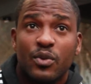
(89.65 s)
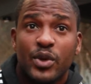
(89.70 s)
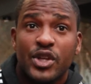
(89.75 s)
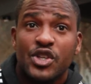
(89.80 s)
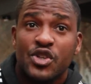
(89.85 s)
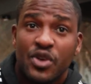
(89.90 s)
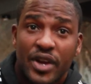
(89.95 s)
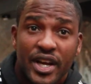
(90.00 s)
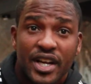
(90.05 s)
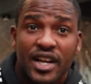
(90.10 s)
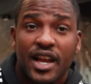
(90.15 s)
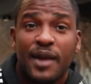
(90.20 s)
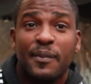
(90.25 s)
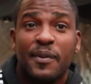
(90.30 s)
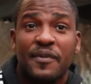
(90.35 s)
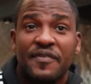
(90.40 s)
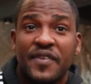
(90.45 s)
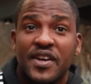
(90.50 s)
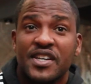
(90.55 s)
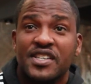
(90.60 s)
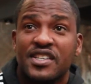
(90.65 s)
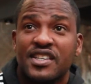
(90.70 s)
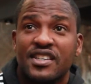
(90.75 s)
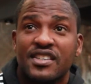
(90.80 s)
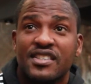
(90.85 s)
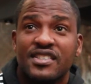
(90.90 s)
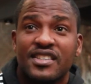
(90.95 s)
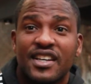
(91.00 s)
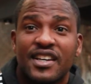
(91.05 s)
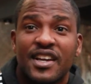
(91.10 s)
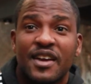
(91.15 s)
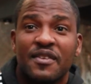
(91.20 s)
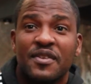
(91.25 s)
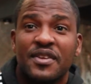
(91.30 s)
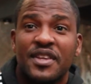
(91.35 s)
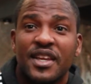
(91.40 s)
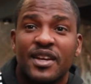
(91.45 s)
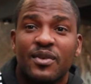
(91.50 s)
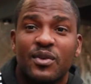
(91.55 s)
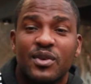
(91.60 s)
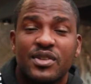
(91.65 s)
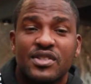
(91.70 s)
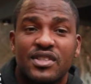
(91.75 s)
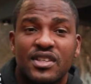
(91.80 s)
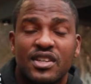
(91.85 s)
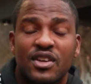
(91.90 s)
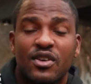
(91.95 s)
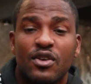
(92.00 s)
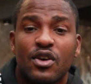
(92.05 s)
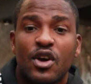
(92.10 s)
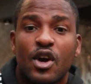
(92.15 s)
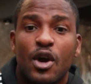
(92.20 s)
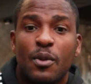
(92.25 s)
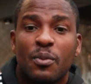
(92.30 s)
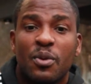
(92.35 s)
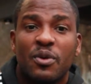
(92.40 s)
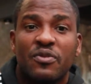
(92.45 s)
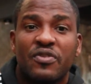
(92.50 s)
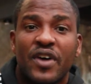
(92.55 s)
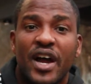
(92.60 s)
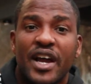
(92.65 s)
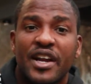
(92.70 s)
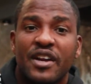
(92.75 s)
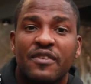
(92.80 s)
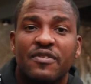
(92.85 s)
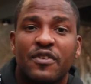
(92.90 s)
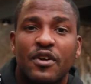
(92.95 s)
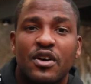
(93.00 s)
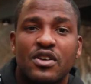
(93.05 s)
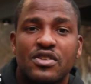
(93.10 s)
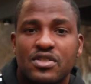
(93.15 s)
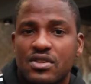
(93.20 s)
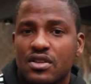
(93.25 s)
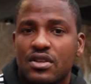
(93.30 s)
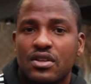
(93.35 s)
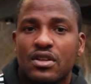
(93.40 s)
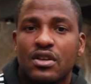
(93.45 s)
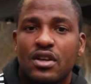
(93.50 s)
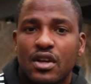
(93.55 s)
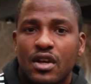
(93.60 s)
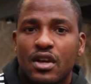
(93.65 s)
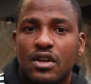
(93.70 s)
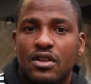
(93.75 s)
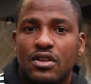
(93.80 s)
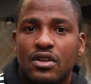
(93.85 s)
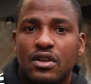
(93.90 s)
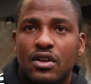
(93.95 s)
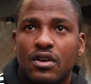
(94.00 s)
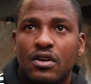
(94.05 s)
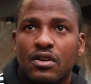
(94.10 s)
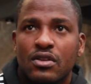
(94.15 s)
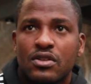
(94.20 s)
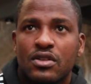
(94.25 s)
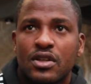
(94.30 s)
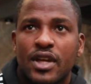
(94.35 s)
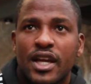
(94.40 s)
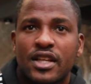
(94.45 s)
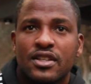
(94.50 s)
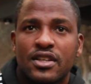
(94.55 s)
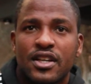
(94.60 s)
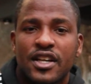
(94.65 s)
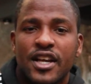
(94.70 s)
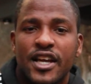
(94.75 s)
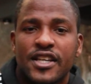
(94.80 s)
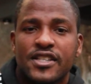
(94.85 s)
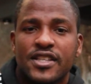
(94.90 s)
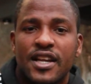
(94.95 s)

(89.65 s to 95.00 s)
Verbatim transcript: We trained like professionals, and everything was, you know, provided for us to, to, you know, to get to the next